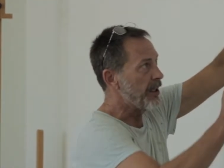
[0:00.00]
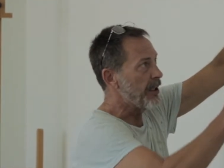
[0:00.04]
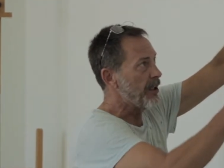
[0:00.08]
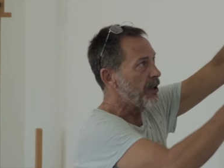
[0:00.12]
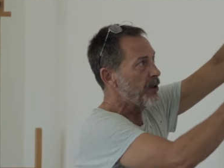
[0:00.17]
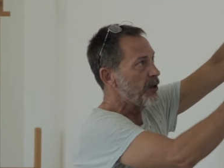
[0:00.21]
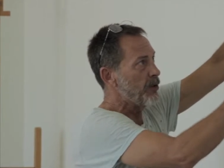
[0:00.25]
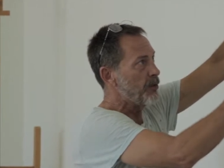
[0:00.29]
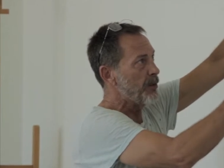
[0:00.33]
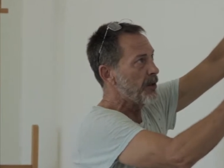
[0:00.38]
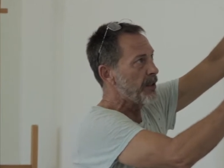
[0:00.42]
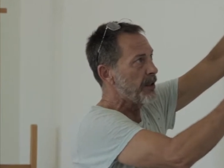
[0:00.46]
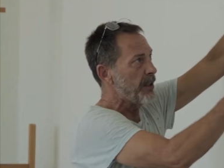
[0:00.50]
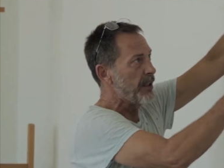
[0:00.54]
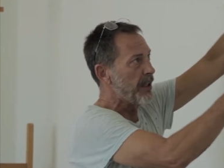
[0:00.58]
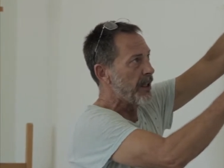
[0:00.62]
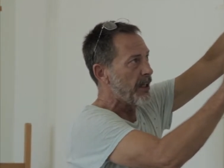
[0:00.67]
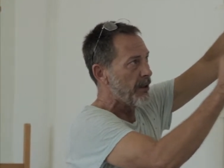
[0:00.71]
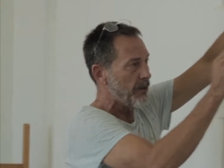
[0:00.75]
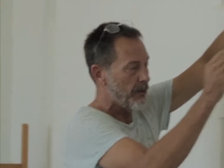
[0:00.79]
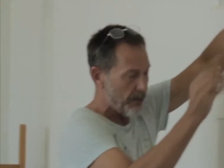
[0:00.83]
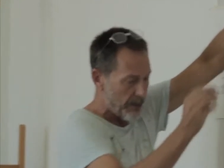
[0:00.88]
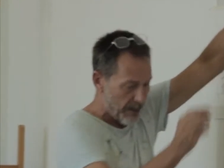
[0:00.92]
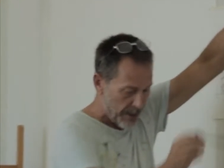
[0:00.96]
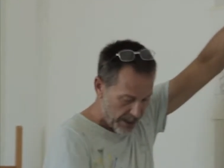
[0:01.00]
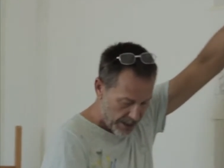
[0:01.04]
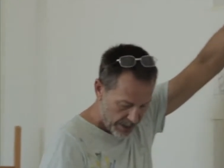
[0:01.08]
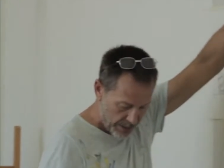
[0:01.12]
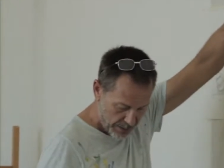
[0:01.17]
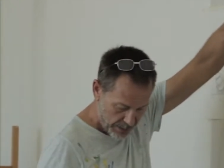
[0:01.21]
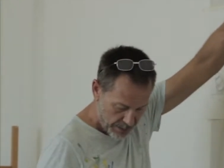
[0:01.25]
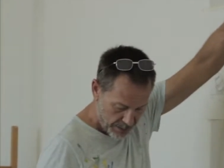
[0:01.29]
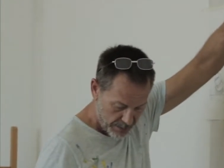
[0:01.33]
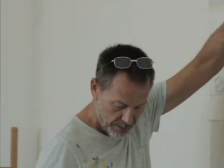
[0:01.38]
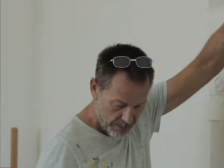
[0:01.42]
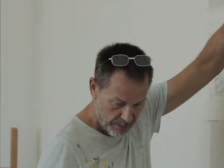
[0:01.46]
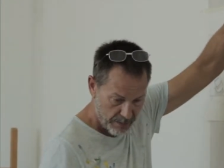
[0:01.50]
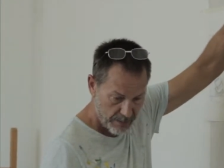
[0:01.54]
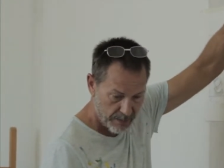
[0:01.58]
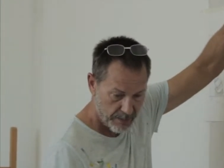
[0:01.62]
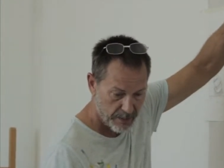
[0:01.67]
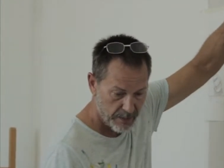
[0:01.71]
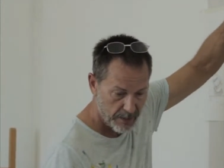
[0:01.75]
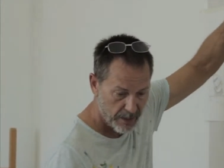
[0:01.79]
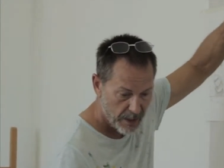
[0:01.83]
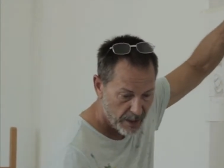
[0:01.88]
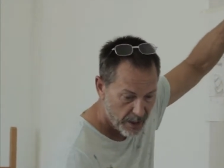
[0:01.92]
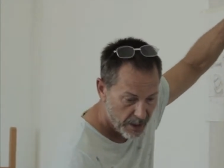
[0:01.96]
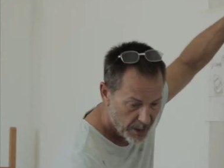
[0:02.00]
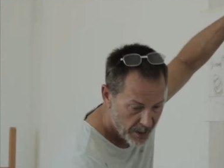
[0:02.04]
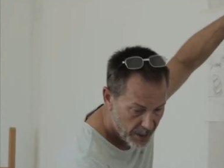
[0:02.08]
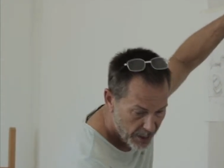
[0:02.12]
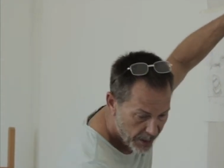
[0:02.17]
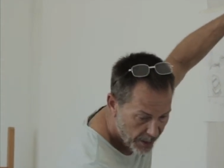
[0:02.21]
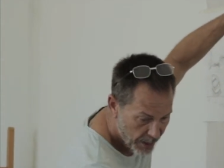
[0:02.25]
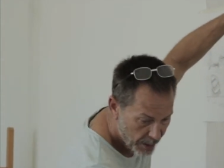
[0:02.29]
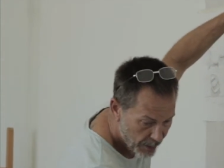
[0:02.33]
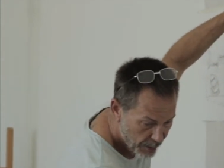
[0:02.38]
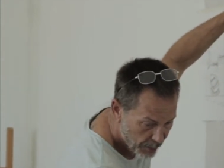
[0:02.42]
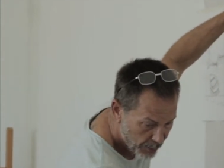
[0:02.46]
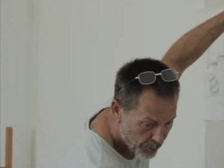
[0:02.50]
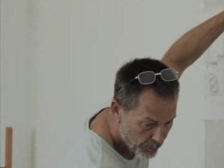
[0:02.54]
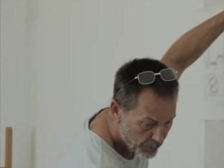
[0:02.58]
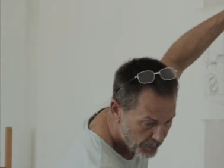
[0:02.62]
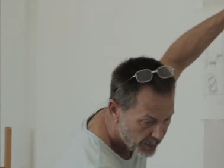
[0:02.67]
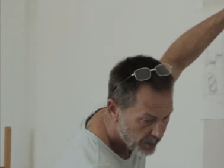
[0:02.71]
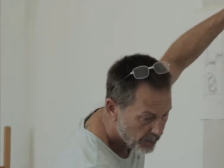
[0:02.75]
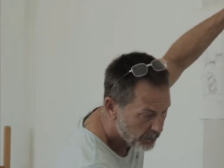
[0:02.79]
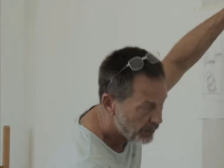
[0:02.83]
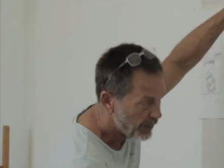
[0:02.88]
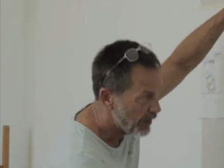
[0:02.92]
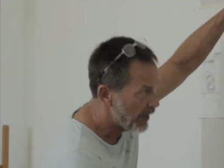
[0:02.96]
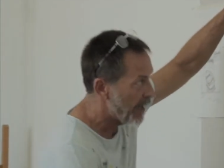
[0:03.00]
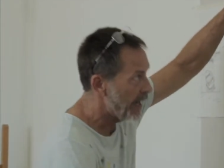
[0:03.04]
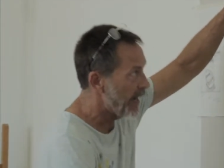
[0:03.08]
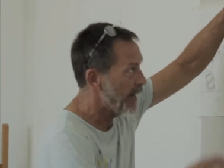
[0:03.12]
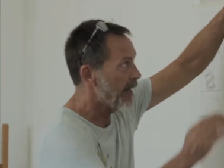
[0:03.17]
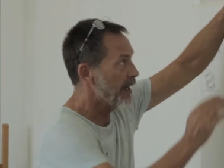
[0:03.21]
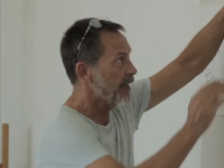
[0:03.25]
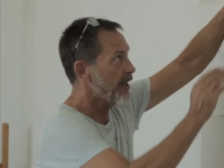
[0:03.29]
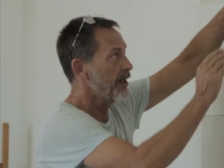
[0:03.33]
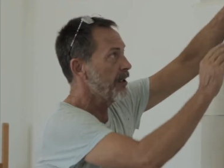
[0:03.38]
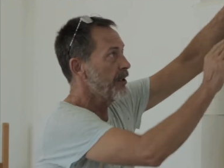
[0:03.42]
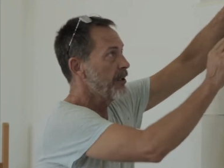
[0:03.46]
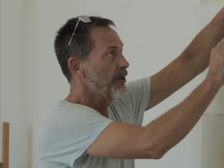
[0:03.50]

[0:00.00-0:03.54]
I wasn't one before. I mean, as much as you want to follow